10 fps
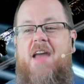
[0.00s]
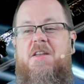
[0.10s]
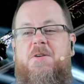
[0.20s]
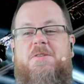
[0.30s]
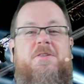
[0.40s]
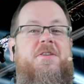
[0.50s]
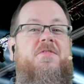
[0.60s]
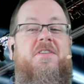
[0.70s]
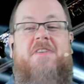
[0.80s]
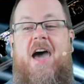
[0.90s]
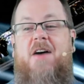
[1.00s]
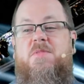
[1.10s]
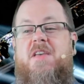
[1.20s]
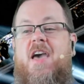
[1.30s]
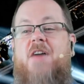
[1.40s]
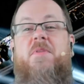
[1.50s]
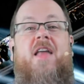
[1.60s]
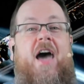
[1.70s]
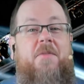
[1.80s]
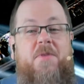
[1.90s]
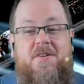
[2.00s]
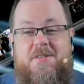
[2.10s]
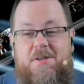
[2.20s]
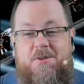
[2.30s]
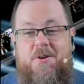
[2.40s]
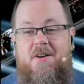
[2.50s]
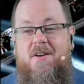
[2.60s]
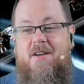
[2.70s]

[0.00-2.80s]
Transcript: And users of these apps have been happier too.